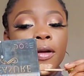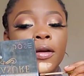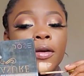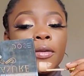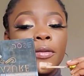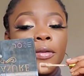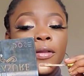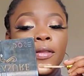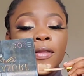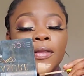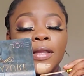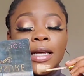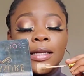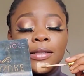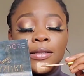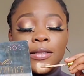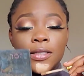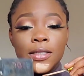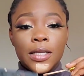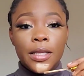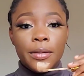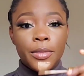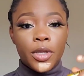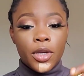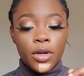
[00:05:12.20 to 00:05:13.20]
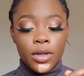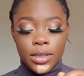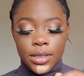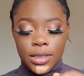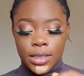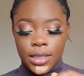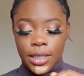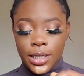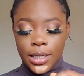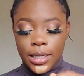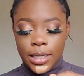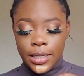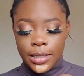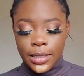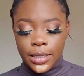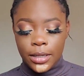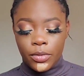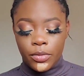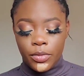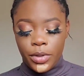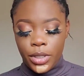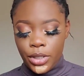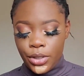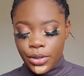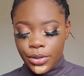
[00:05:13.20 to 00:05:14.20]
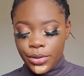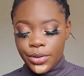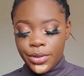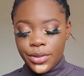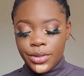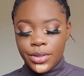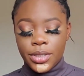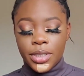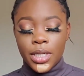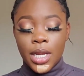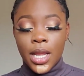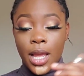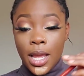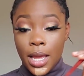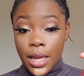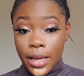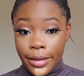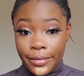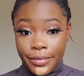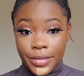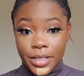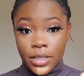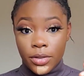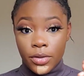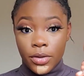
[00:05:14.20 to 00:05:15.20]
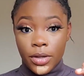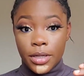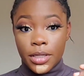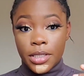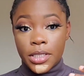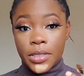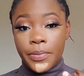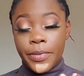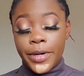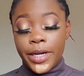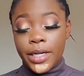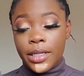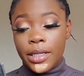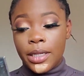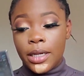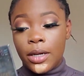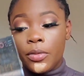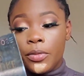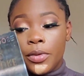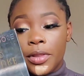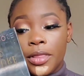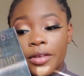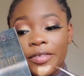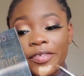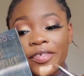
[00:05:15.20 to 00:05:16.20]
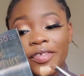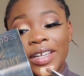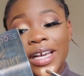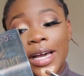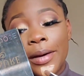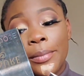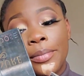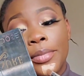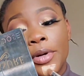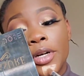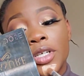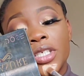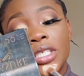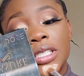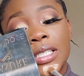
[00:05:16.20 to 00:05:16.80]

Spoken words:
with that same concealer that we used. I'm still going to spread it out with the flat brush